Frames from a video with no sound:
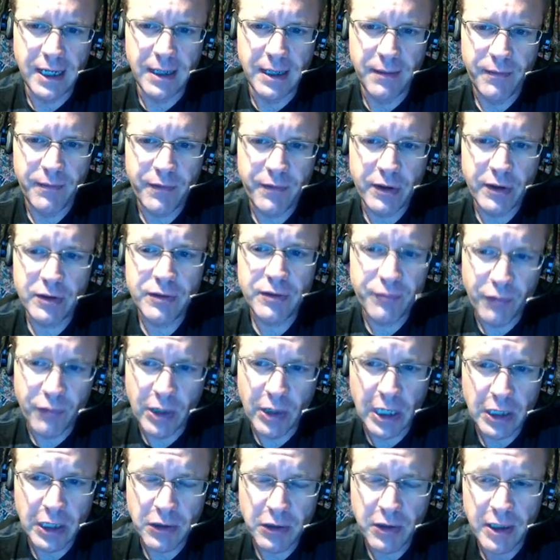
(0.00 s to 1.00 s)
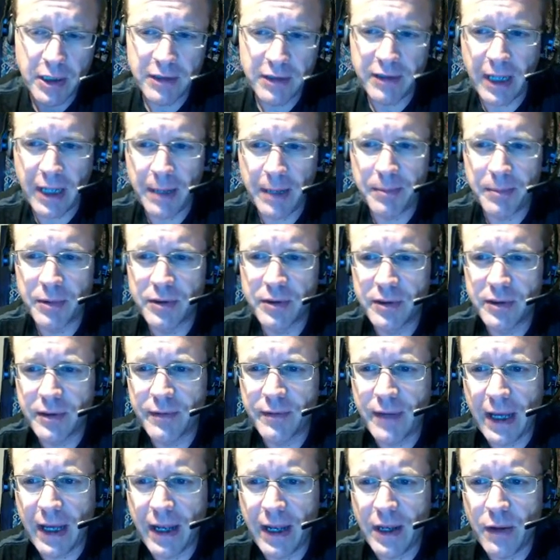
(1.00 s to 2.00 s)
first really good examples of
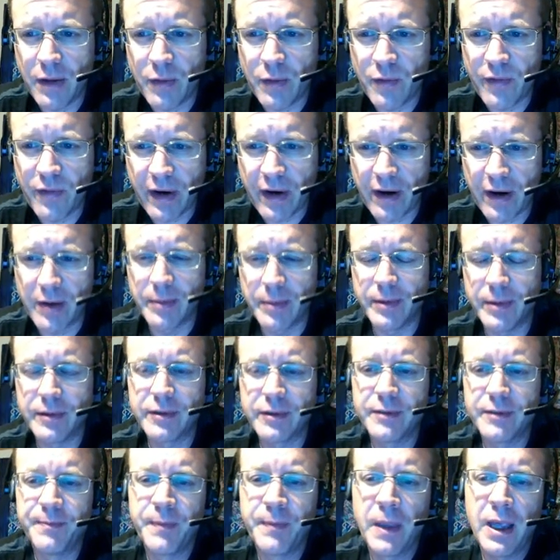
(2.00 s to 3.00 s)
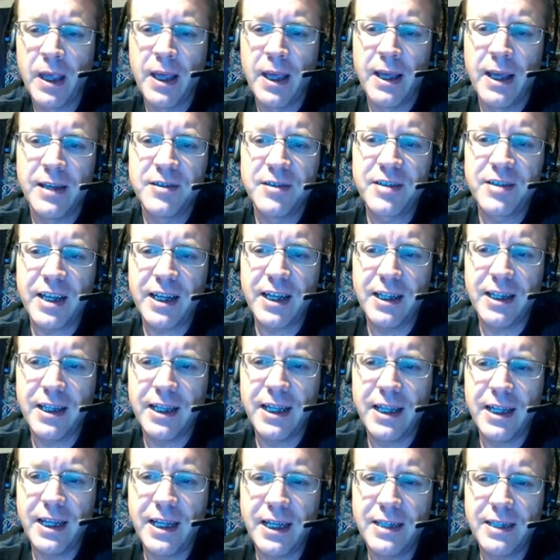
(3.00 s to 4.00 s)
how to use variables.
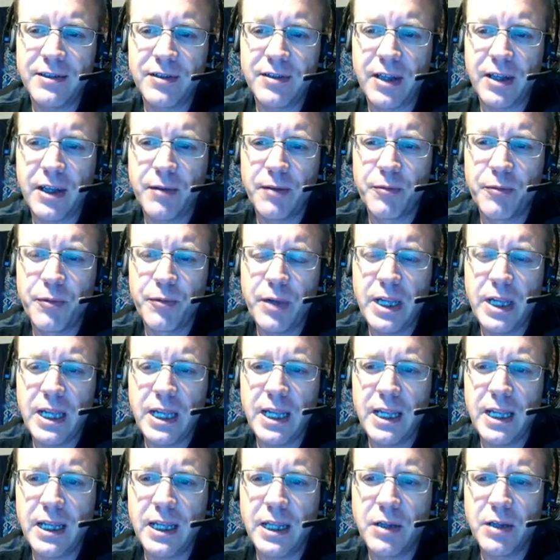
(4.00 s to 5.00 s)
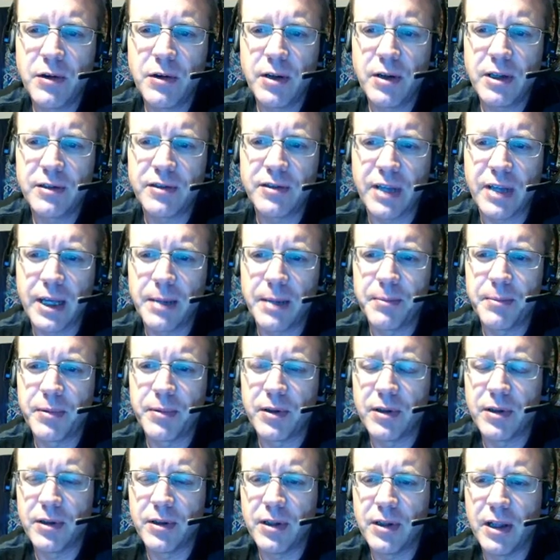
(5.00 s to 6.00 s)
Secondly, it's a really good
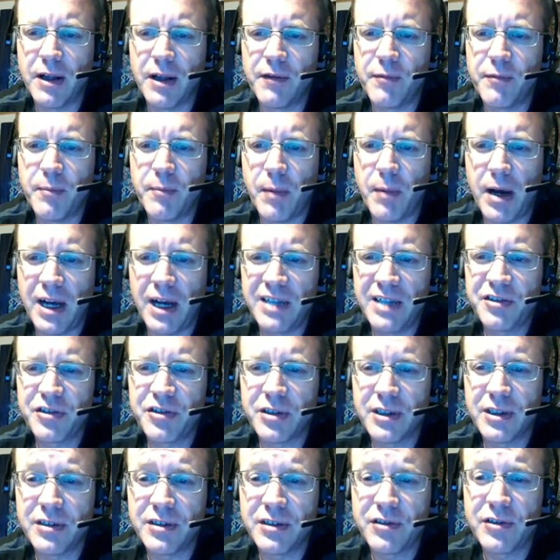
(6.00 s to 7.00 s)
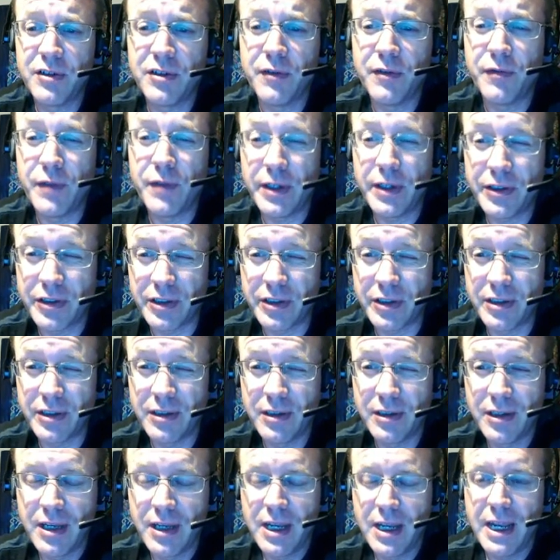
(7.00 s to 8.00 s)
example of modulus division
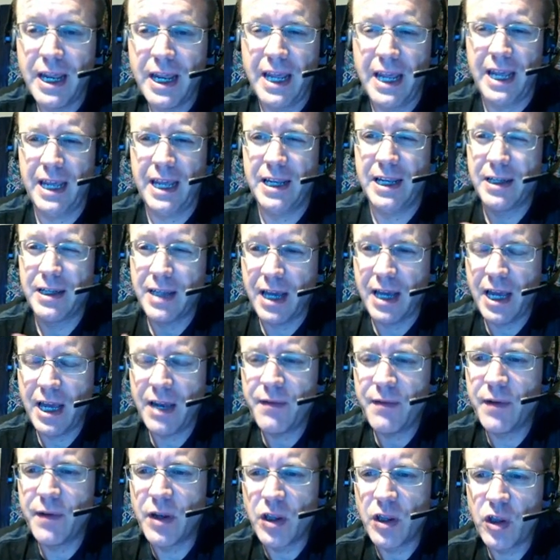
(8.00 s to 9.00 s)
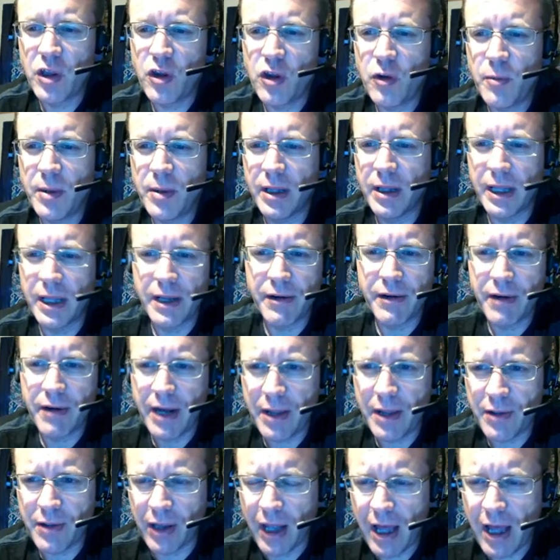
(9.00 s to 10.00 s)
and kind of an accumulator. It
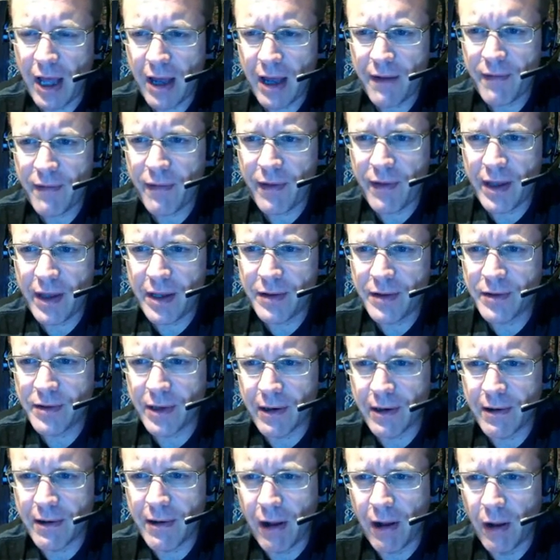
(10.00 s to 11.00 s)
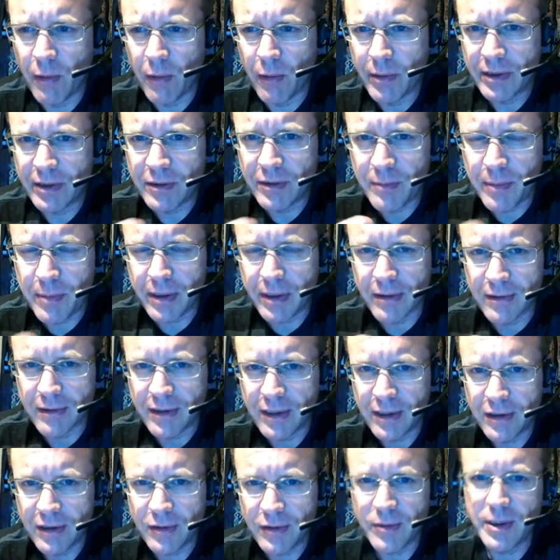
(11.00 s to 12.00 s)
has a lot of things are always built
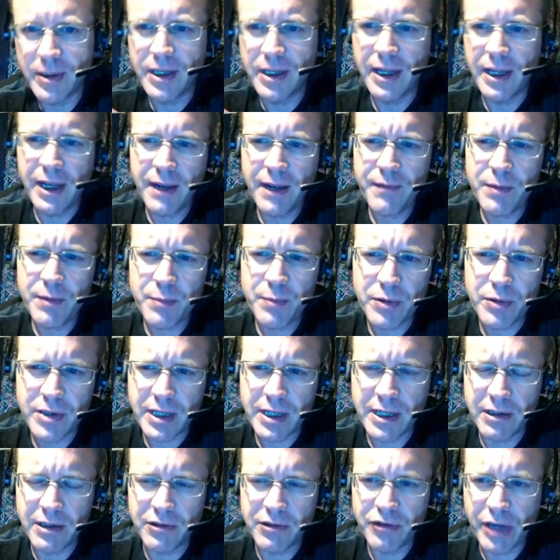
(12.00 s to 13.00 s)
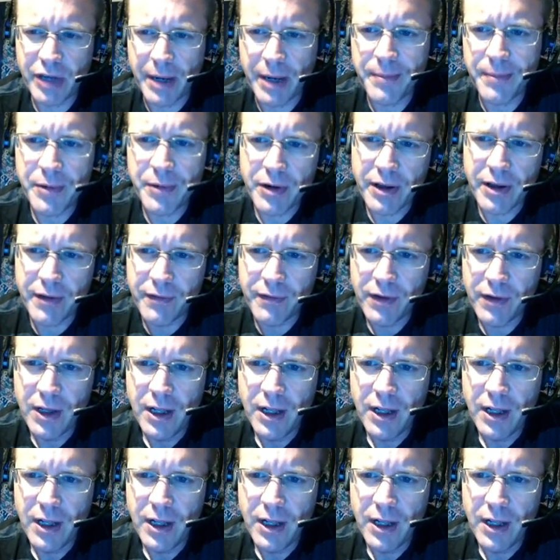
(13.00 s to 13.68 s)
into it. In every particular chapter, you have